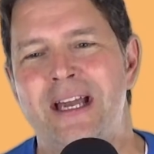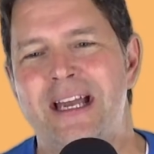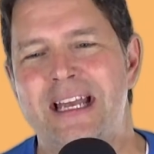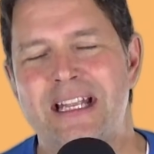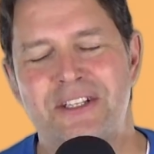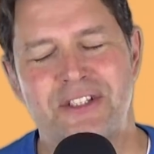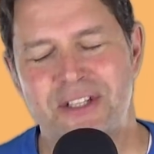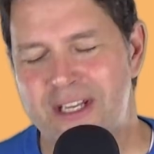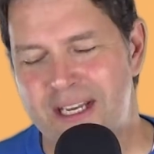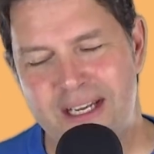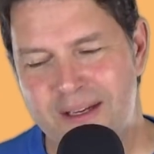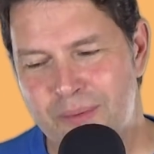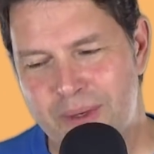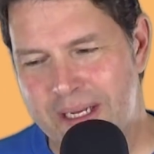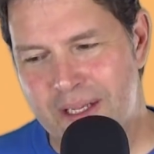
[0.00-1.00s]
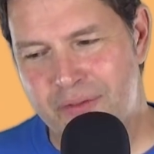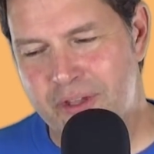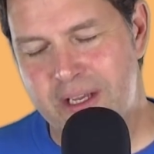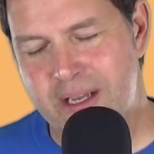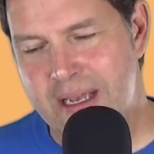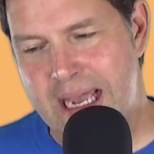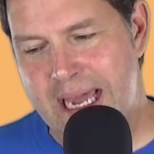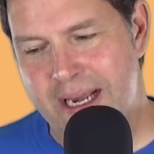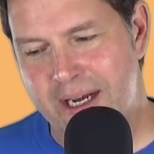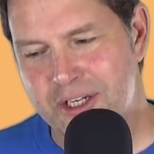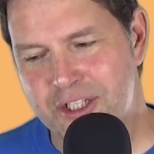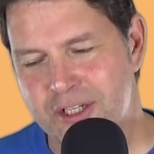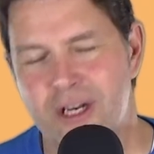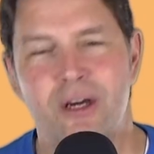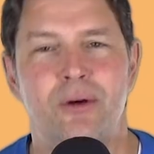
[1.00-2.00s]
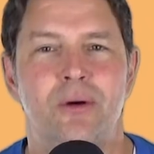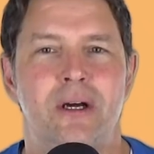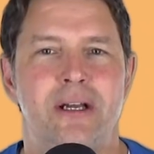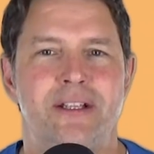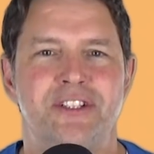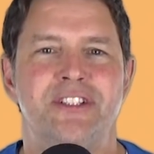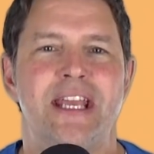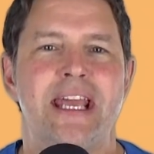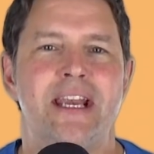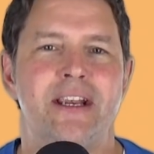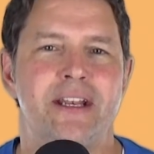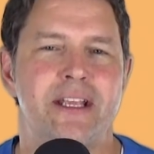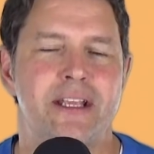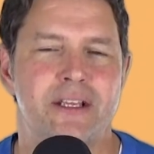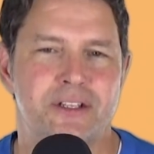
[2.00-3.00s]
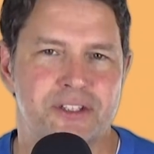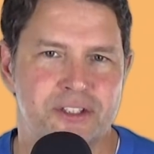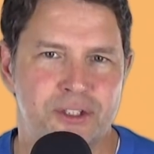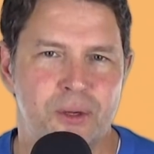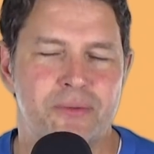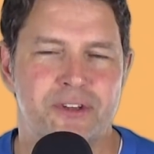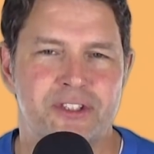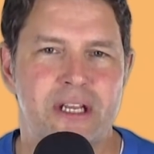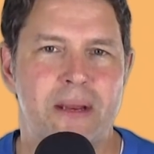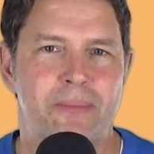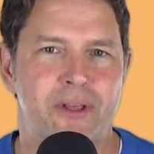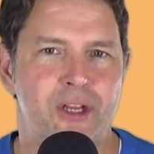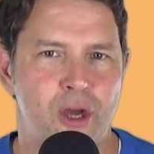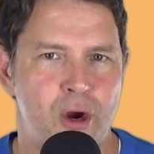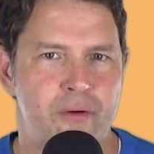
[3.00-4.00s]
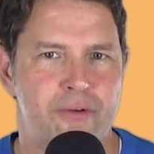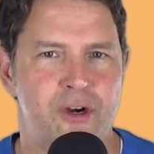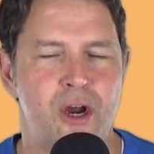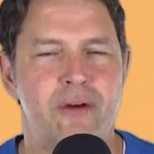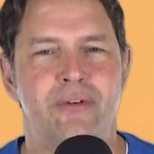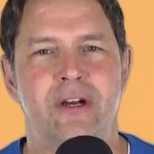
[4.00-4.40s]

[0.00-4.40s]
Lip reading: We get the adage, insanity is doing the same thing over and over